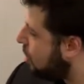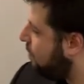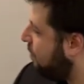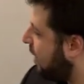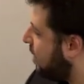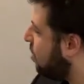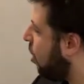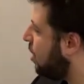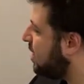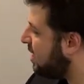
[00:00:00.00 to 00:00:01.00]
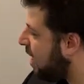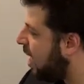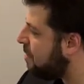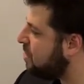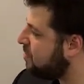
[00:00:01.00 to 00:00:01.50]
are fixed, our
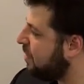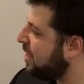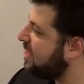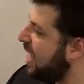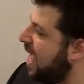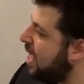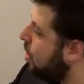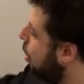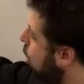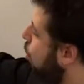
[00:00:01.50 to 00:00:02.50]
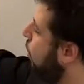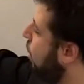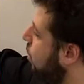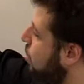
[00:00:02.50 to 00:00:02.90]
time is fixed, and we're going to